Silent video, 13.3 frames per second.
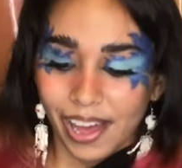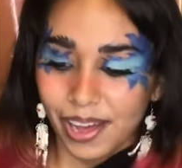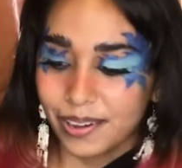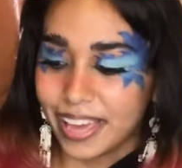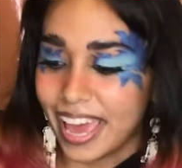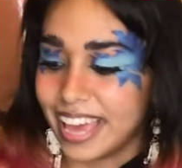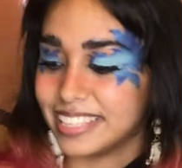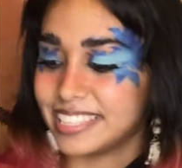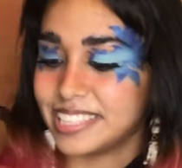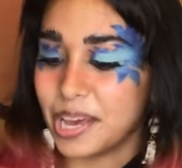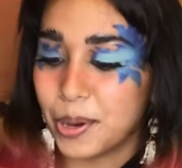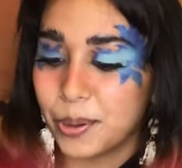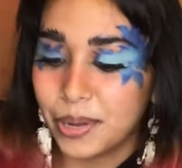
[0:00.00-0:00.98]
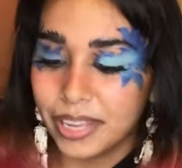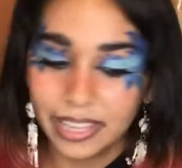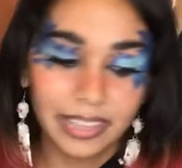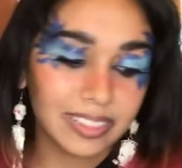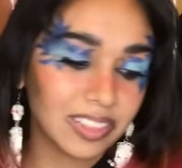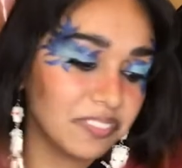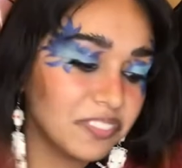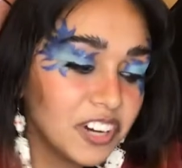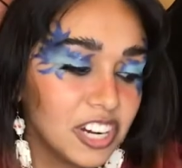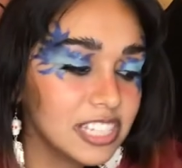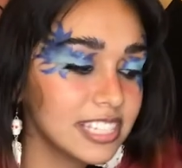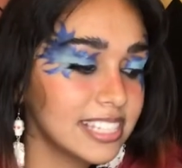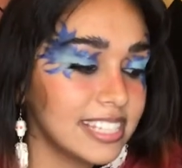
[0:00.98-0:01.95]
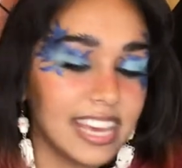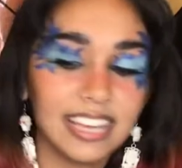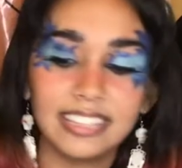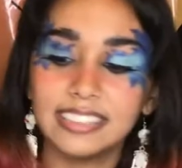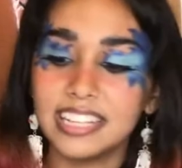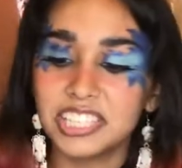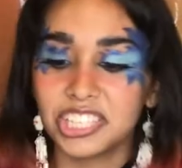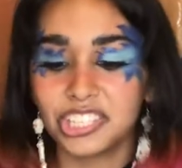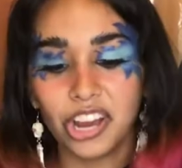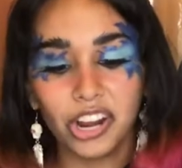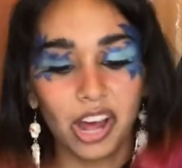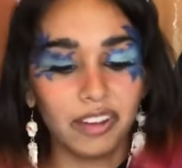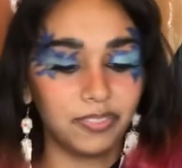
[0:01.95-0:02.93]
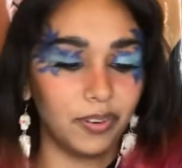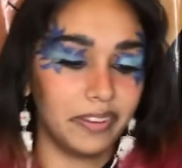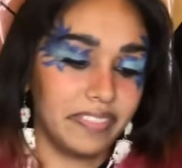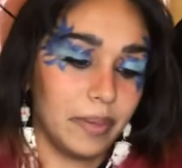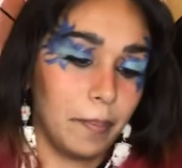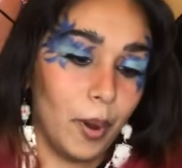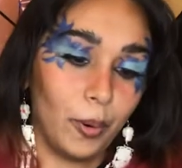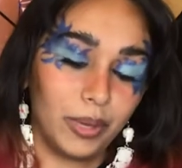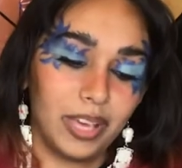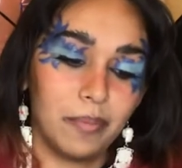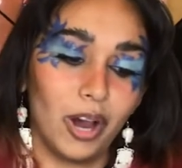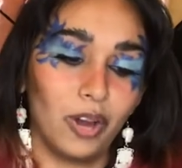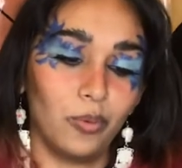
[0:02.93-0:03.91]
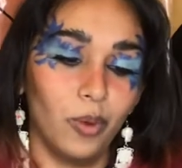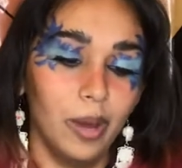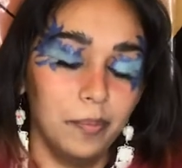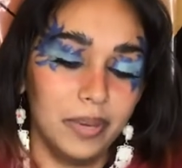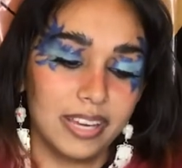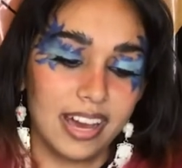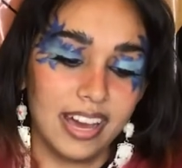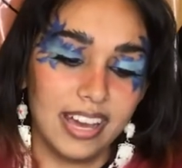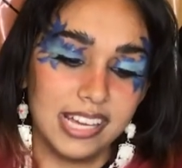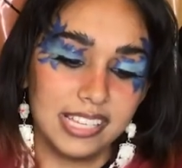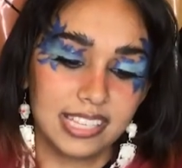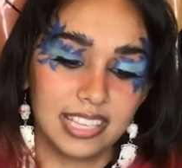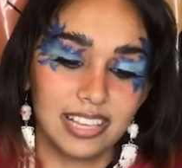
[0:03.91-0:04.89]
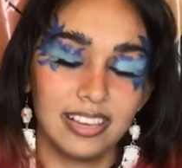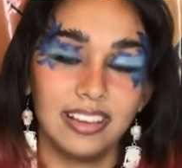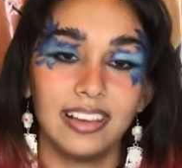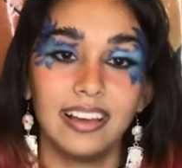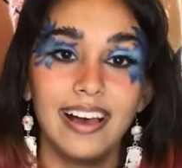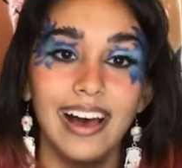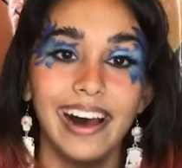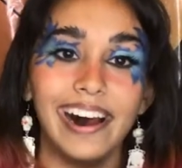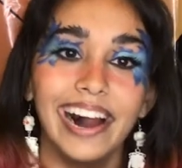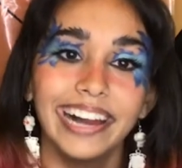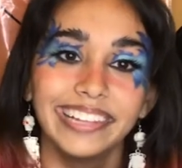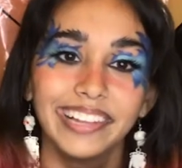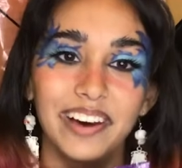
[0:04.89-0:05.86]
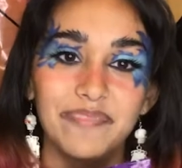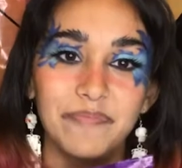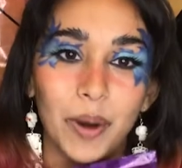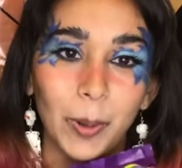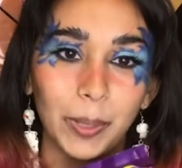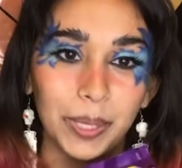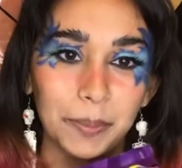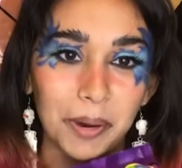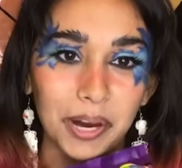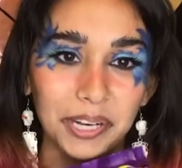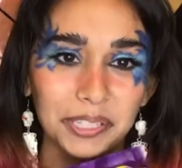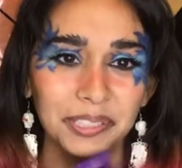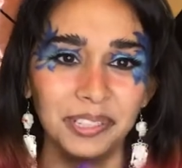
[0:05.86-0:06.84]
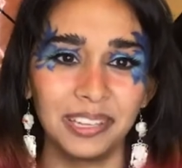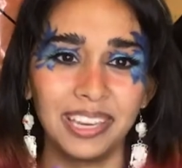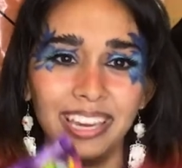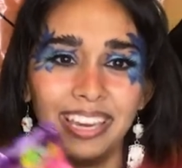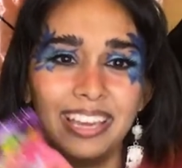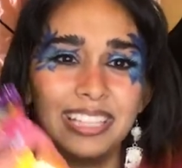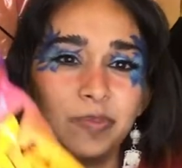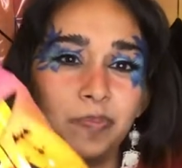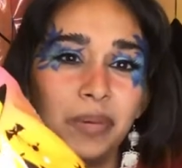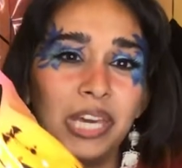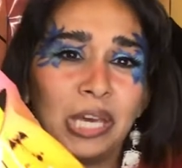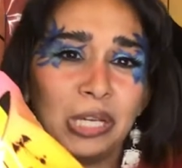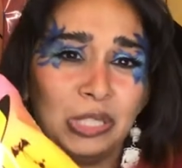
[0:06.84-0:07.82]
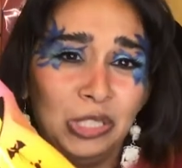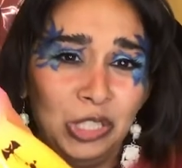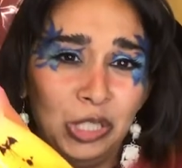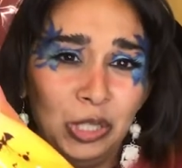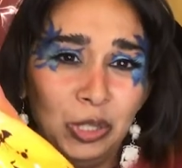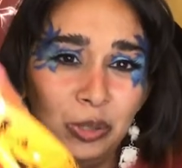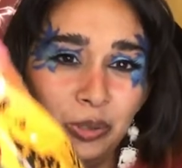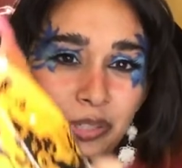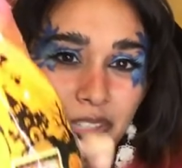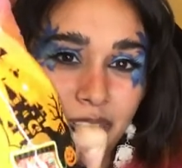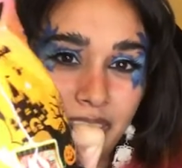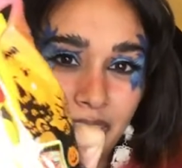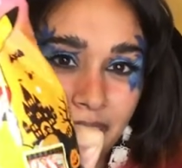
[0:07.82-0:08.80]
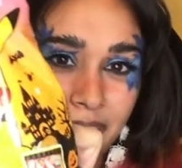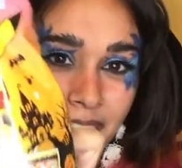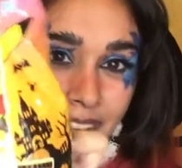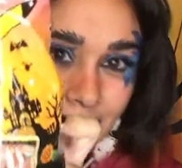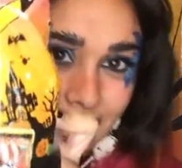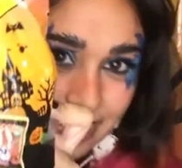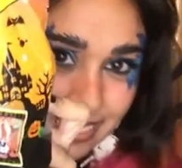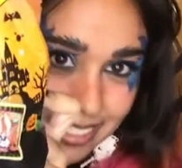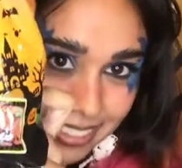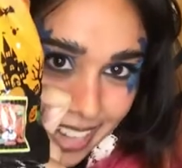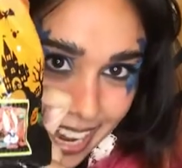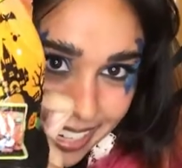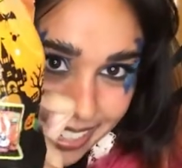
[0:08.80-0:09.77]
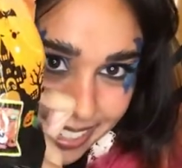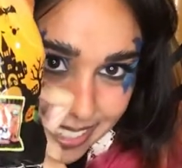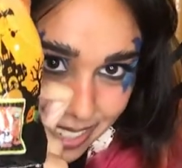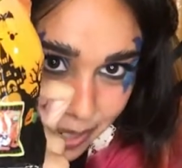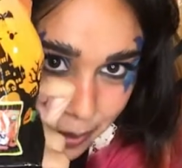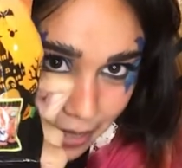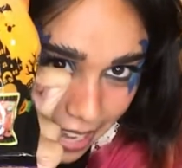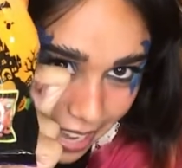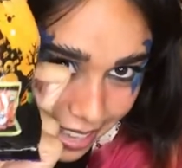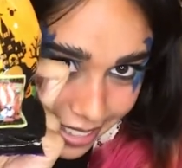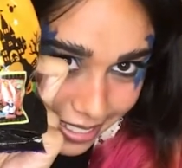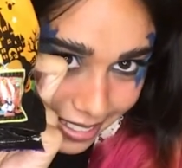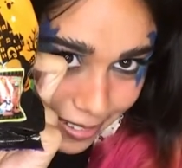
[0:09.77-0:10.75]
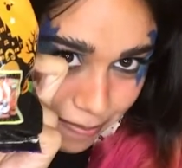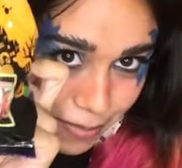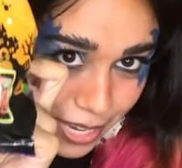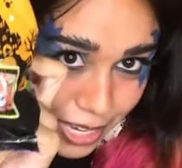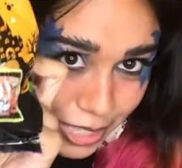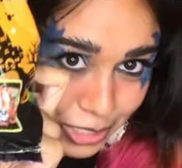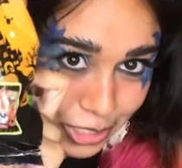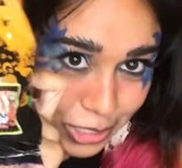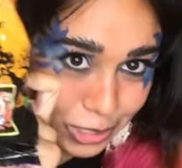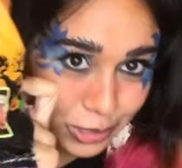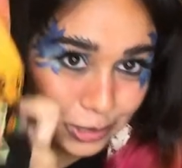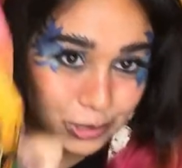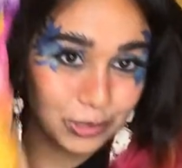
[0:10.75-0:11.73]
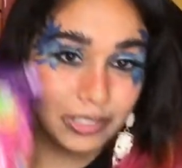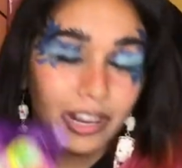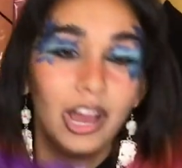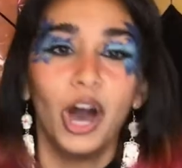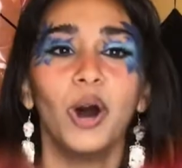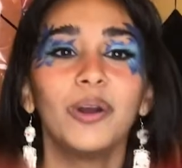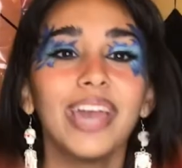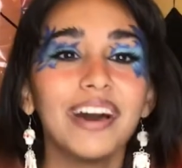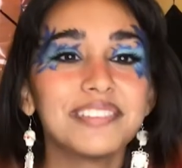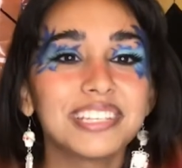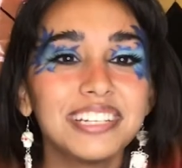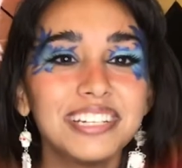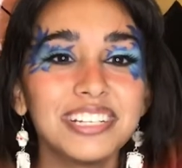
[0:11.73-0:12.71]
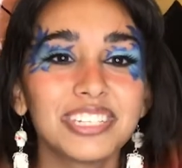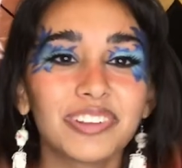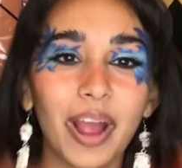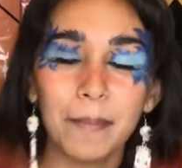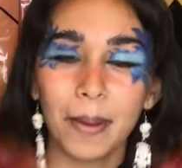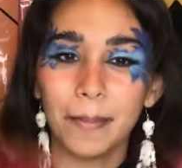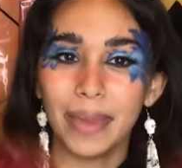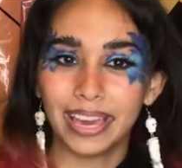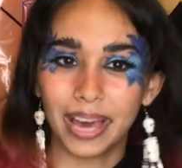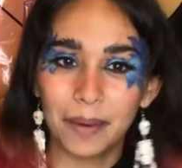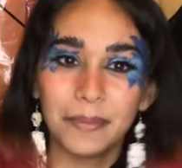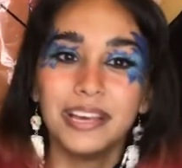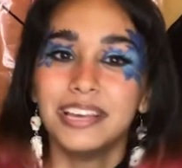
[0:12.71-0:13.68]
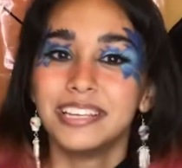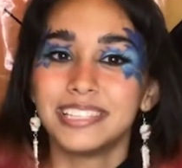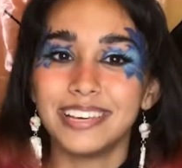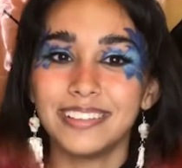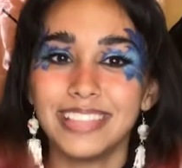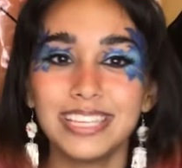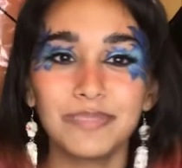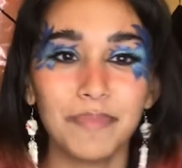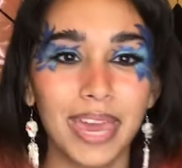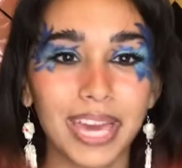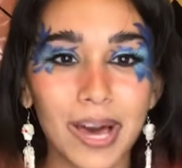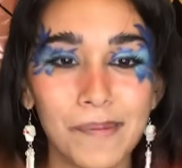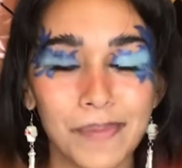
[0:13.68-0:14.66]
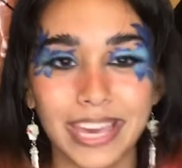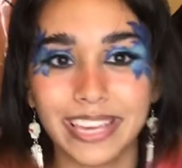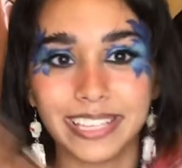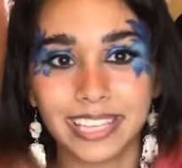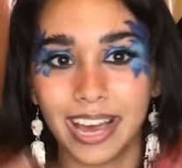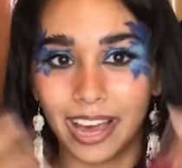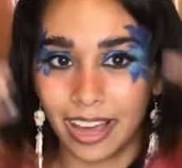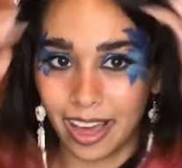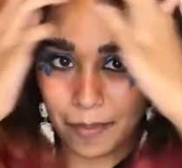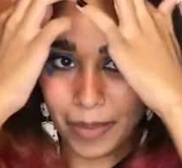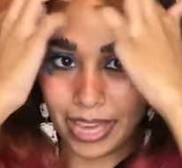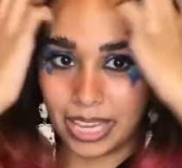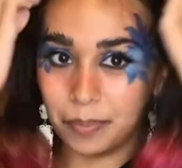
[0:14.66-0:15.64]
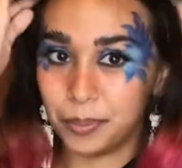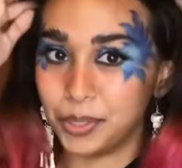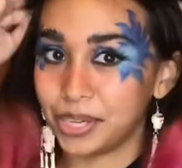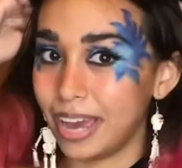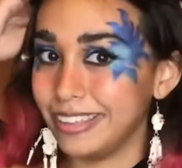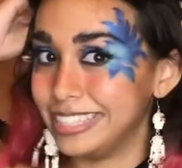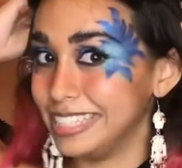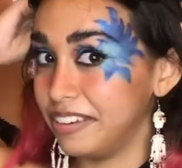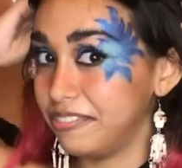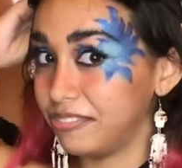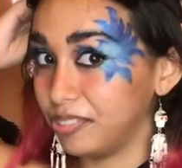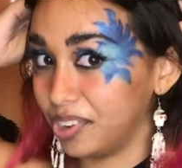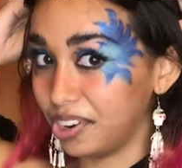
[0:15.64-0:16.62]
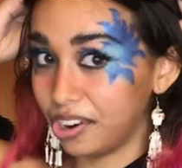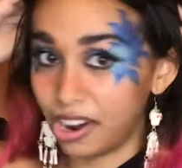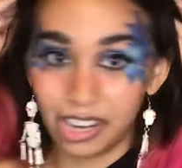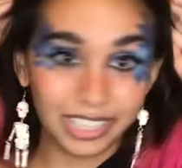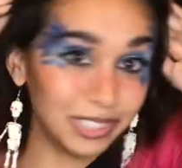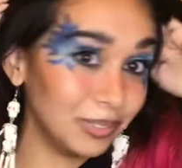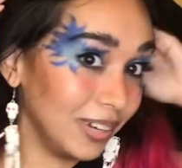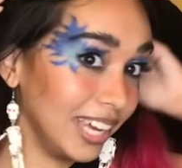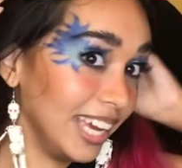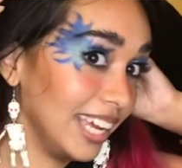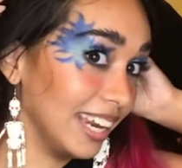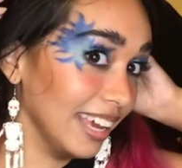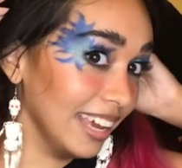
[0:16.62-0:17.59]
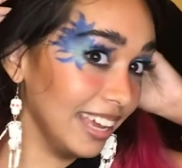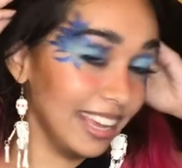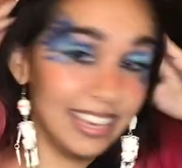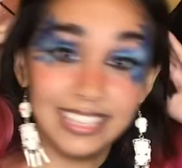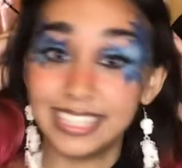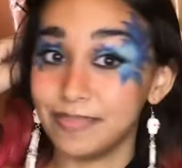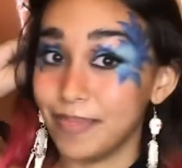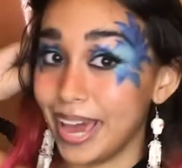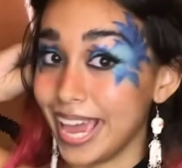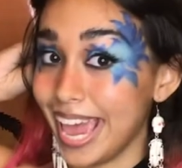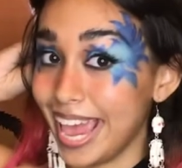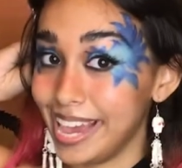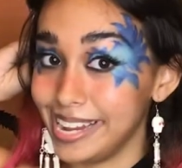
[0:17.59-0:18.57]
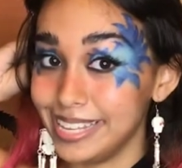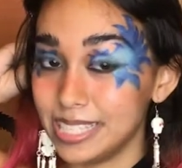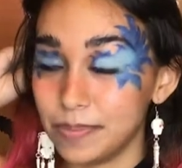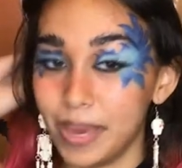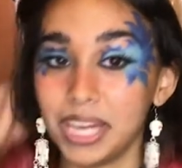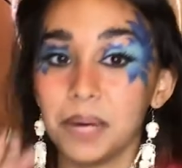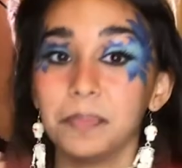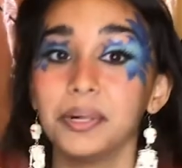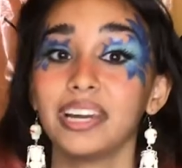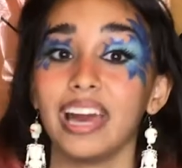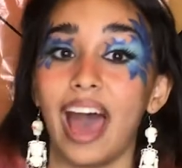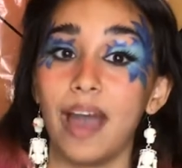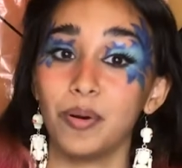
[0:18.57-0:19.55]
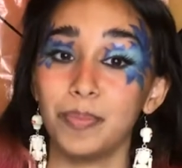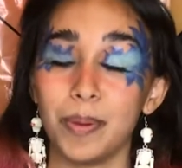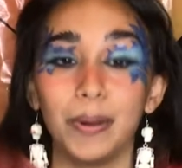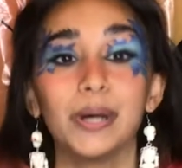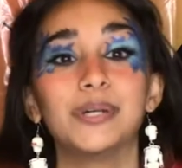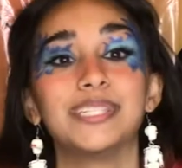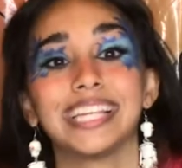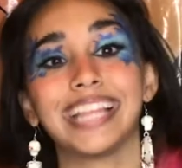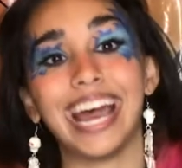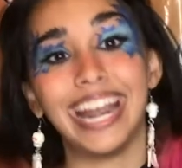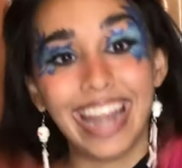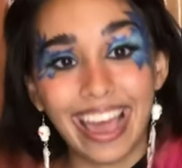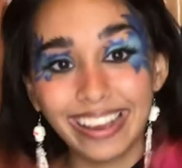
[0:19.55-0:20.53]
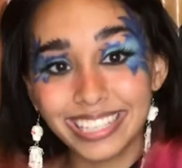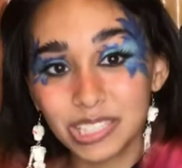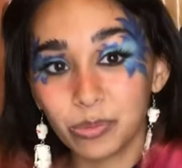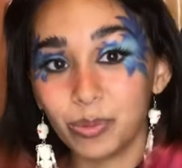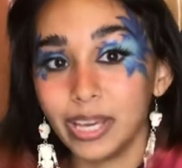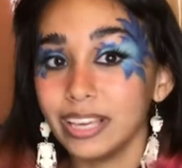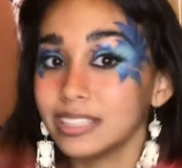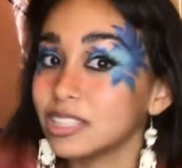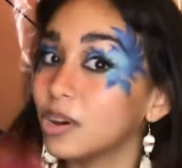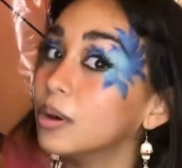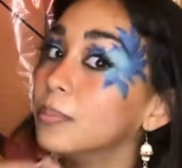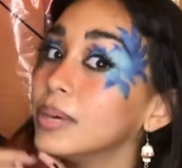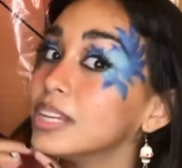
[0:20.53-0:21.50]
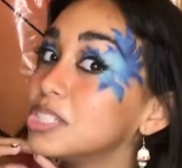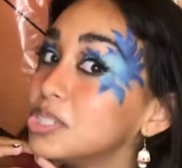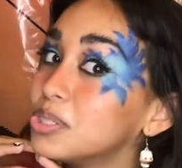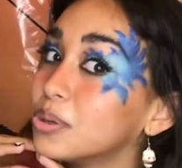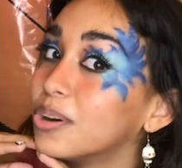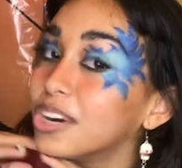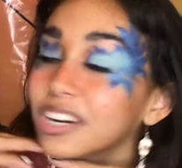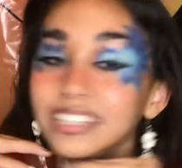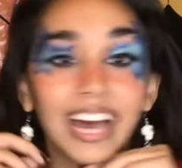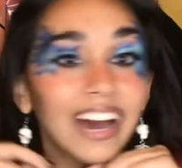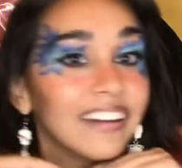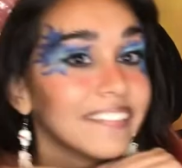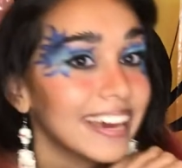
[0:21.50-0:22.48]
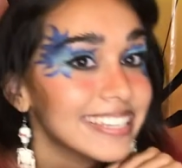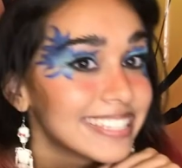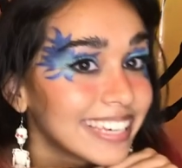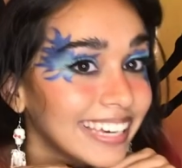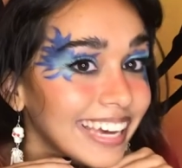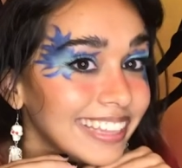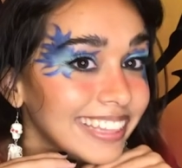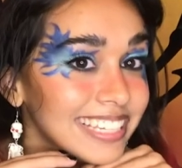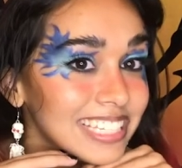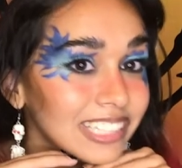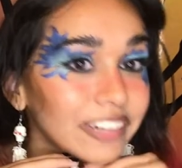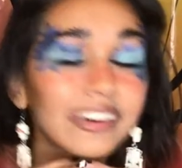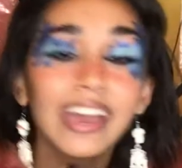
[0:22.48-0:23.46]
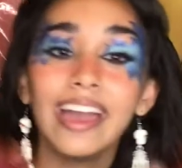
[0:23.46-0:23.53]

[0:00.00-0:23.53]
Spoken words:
Okay, so the first thing, let's start off with the Pokemon one because I love Pokemon. And look at it, it's Pikachu! You can't, the lighting is okay. Pikachu! Oh yeah, I was gonna describe my makeup. So this makeup is a makeup look I did for Halloween. It is my Hades makeup look. I will be posting that next week, so it'll be a tutorial on how you guys can get this look.